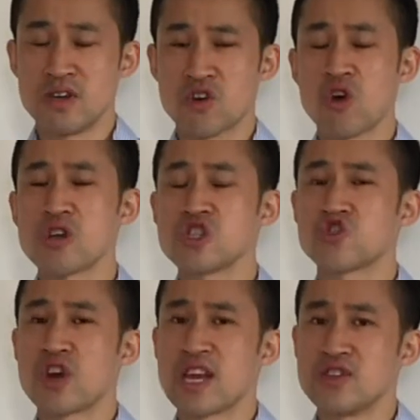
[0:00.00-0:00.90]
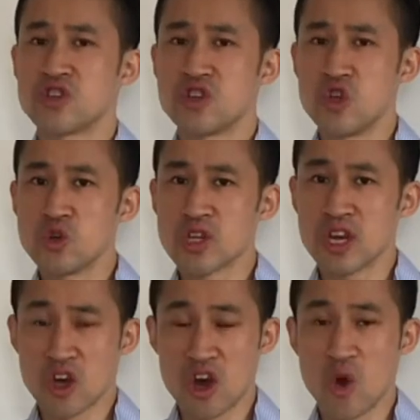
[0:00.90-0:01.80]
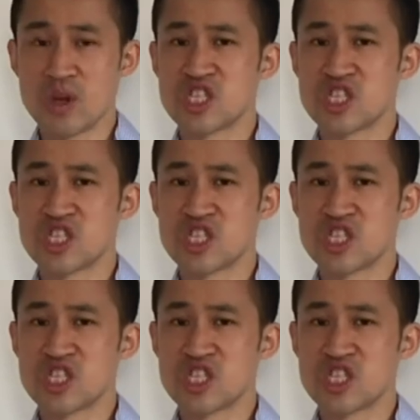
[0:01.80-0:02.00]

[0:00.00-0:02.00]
Groin strains usually occur when